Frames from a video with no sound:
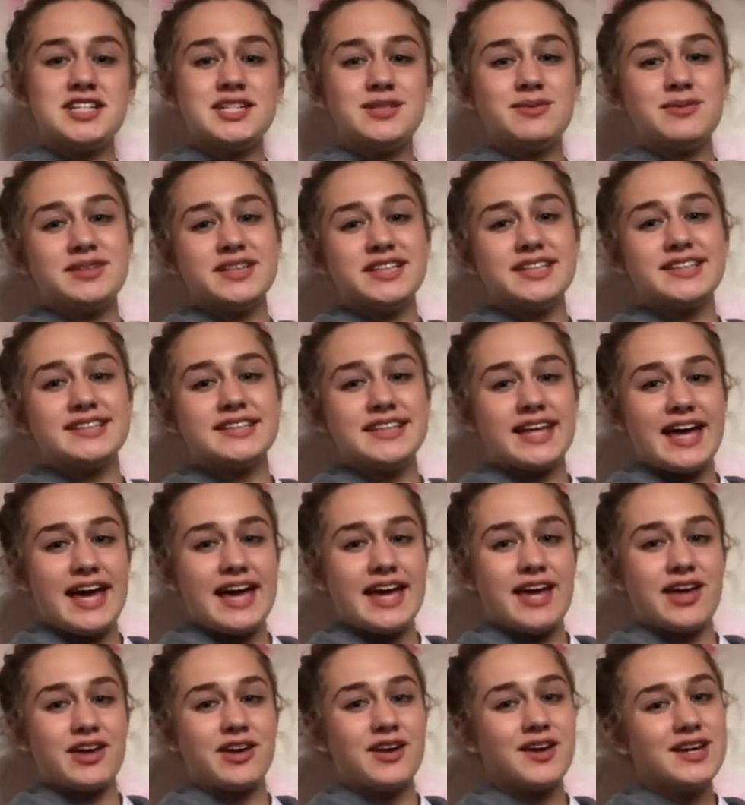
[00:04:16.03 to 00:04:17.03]
just want to
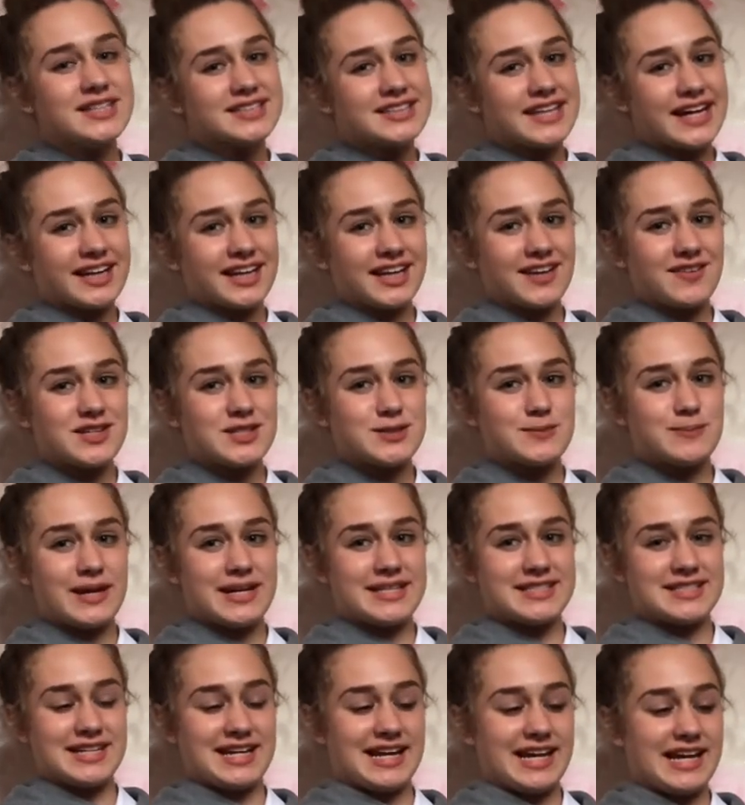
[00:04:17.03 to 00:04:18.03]
say a huge thank you
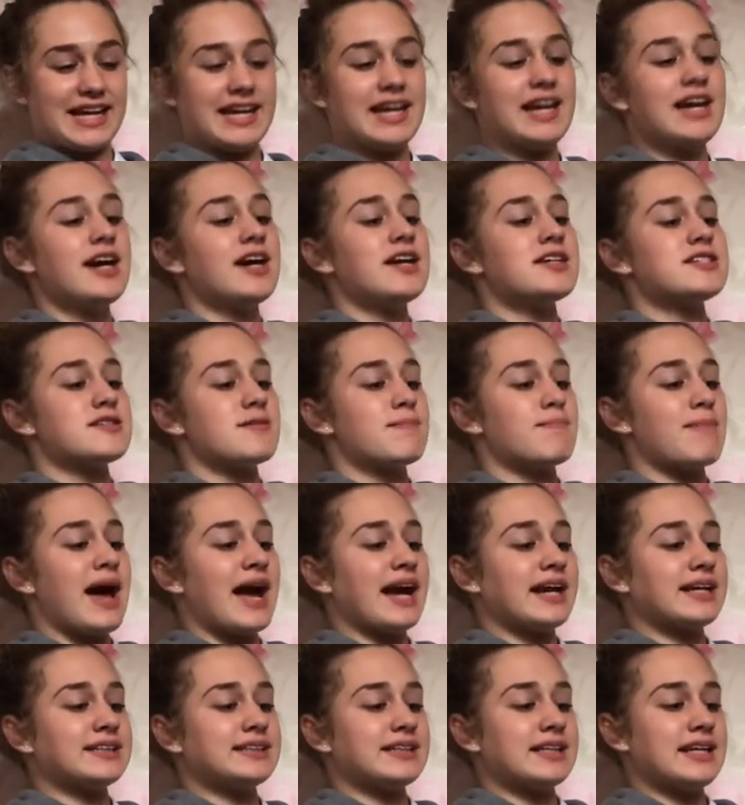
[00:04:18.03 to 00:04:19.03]
especially to
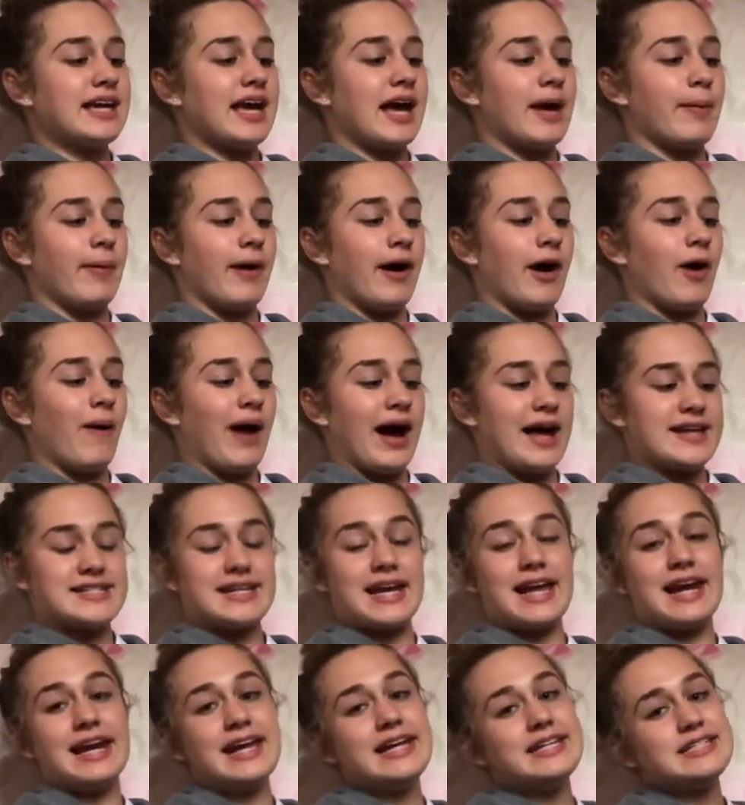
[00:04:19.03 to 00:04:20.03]
Maxi Heppel at
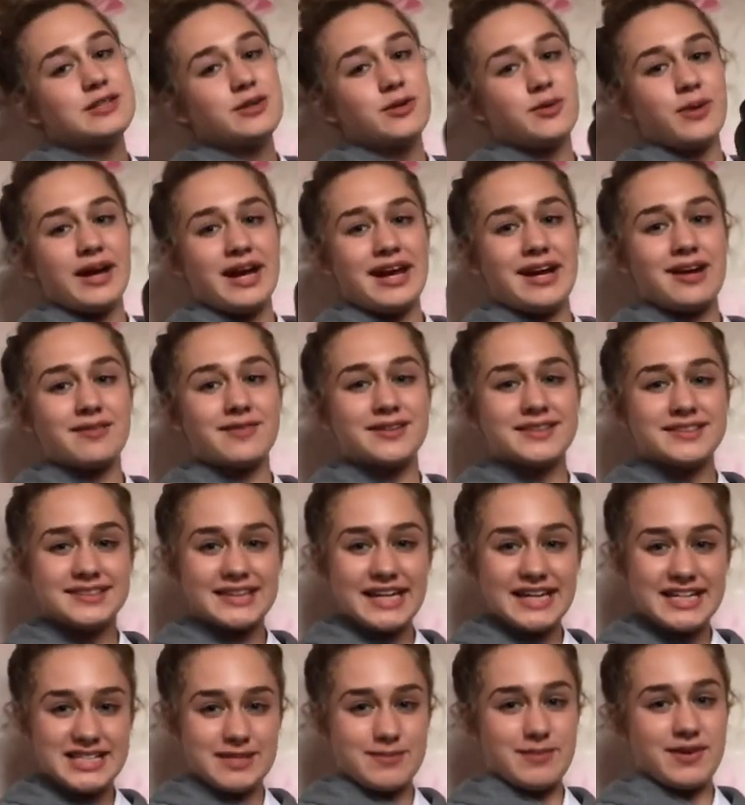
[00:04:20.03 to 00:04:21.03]
Elite Queen for
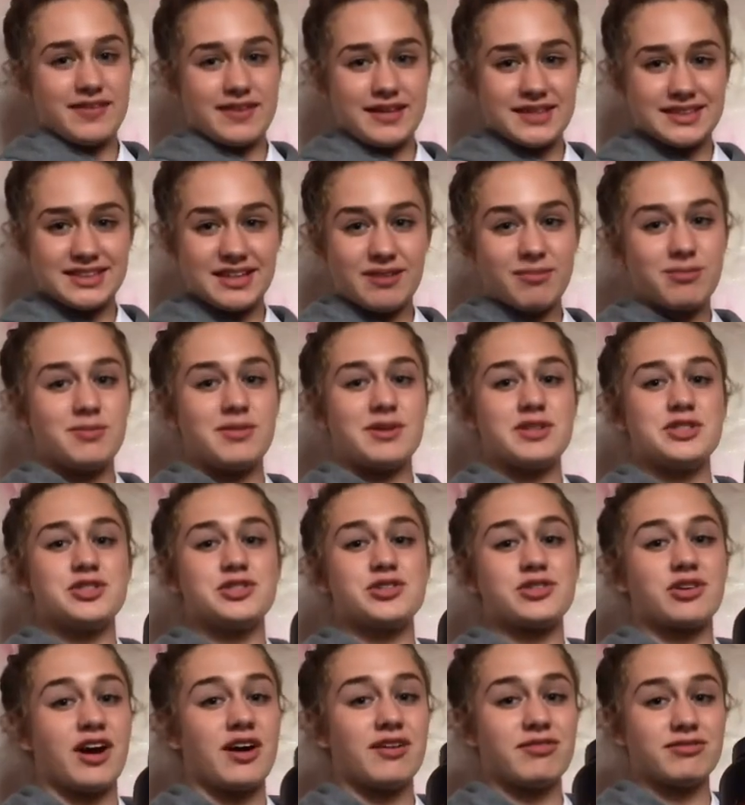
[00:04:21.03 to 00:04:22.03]
sending me this supplement to
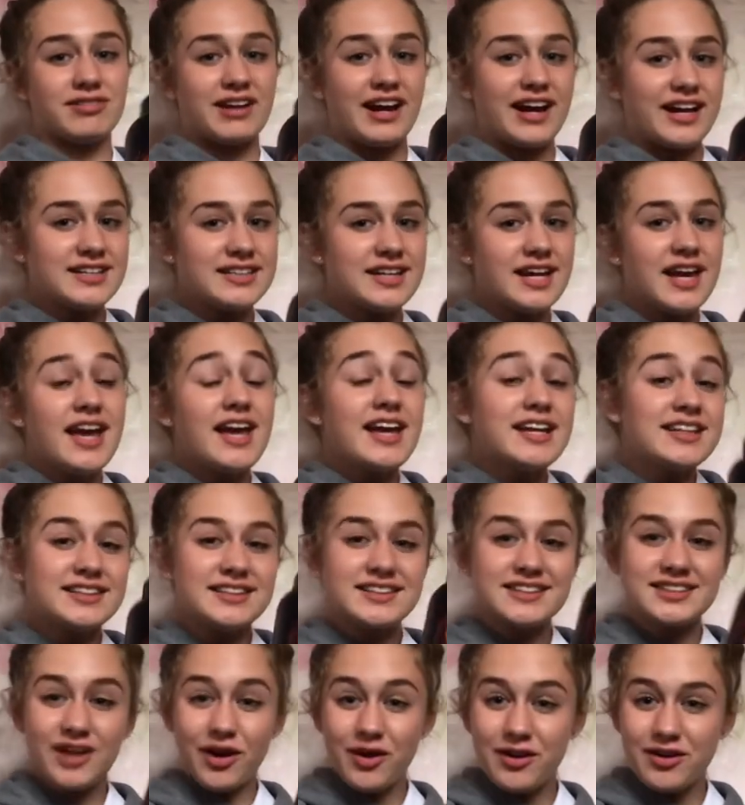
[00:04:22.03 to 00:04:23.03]
try with Red.
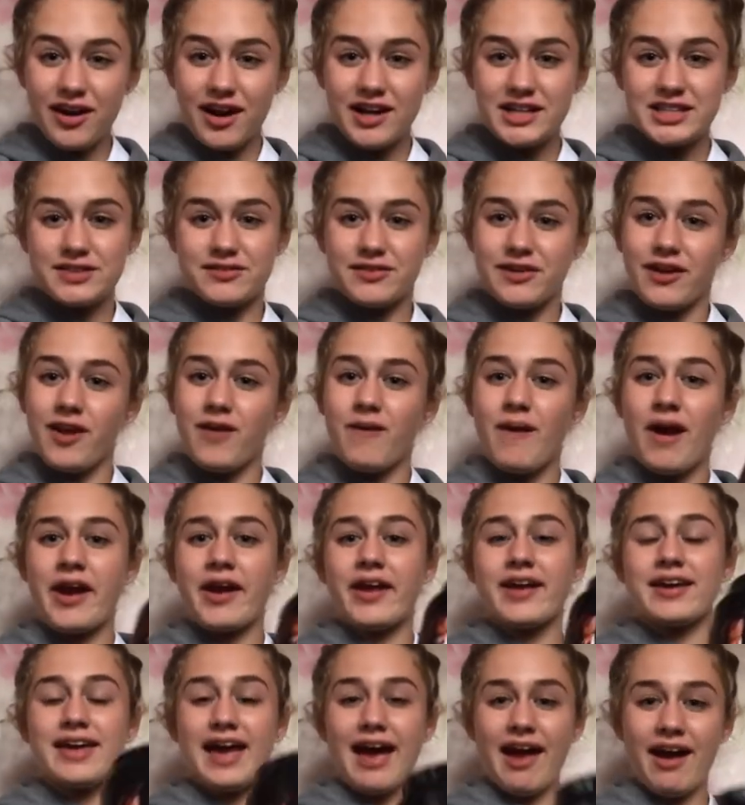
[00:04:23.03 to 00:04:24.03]
So kind of you, and
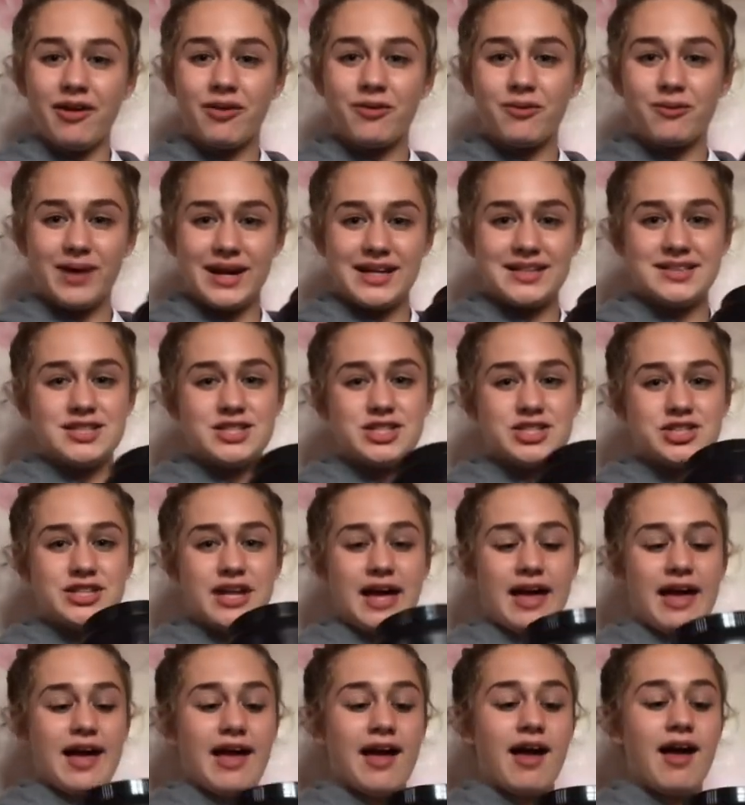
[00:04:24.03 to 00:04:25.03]
I cannot wait to
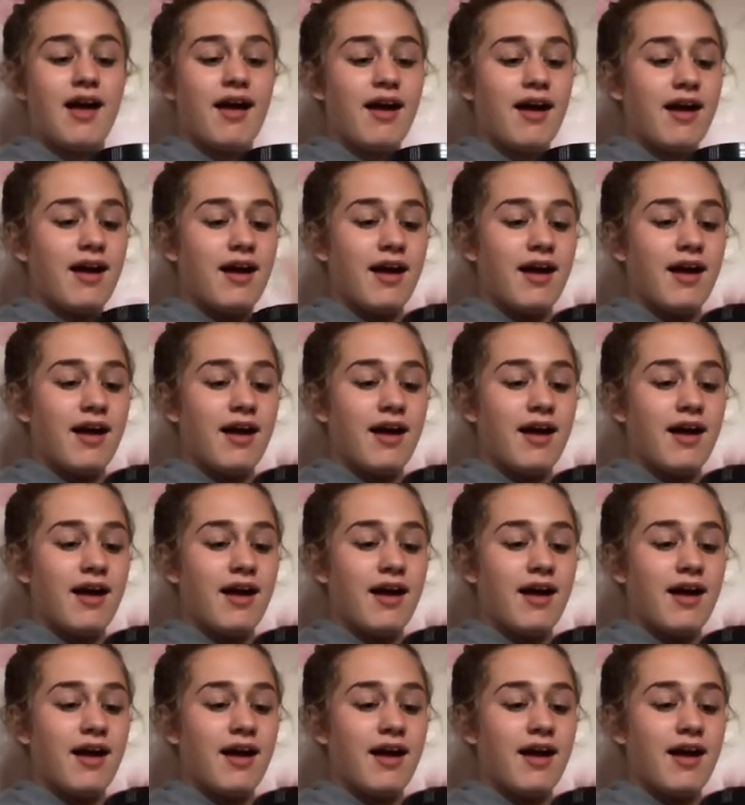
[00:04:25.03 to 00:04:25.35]
share